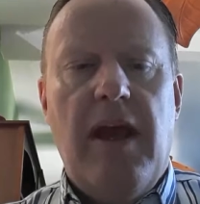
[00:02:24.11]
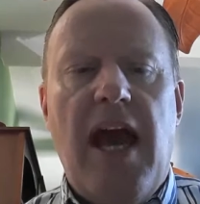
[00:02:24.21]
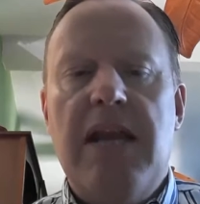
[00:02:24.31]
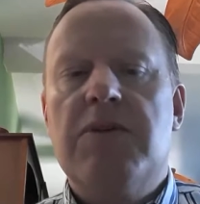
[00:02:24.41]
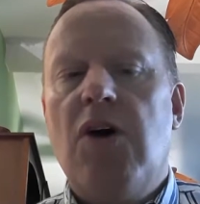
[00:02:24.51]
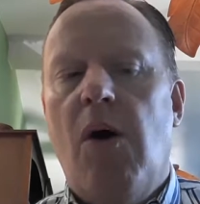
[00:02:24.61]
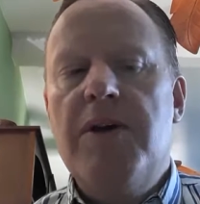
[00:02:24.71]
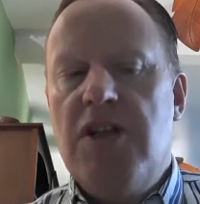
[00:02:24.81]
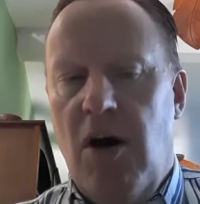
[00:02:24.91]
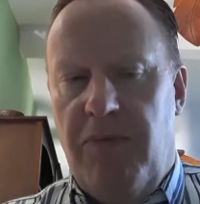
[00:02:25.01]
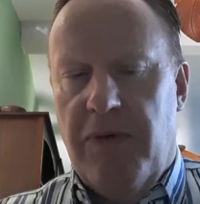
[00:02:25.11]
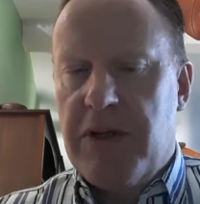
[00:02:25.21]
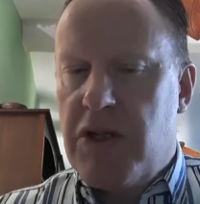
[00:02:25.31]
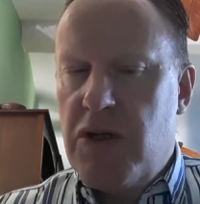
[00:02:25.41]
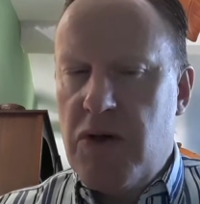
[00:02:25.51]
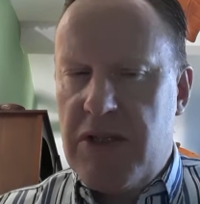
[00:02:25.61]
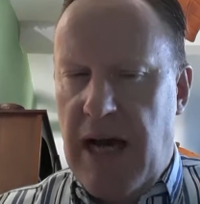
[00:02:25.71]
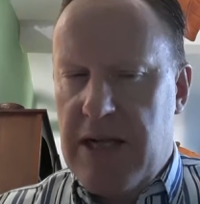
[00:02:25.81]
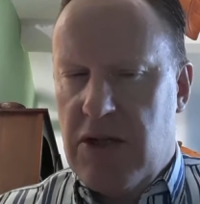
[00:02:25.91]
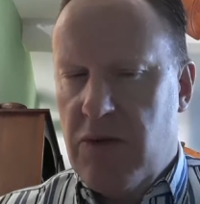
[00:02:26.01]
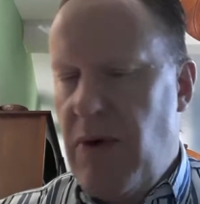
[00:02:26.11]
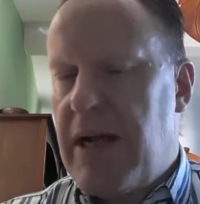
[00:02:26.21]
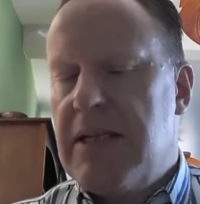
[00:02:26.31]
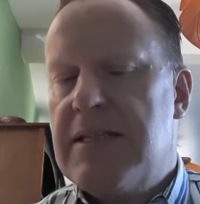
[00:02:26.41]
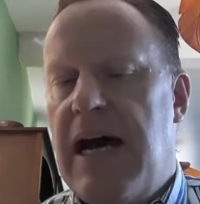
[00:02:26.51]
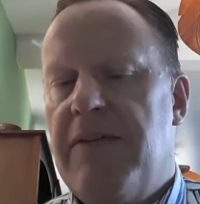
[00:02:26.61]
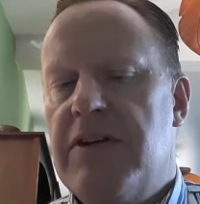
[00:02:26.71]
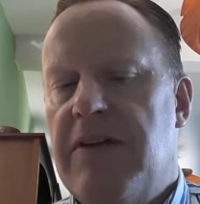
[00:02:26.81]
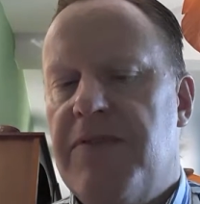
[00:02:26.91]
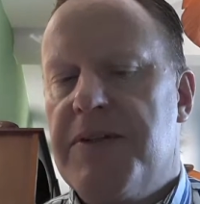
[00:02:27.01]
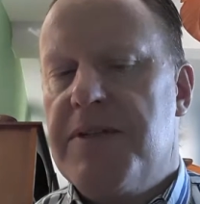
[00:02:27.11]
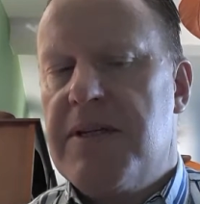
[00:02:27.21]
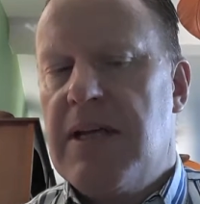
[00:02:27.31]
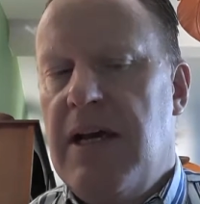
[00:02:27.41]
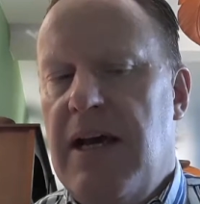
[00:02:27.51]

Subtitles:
and he was always hopeful that the two sides could reconcile their differences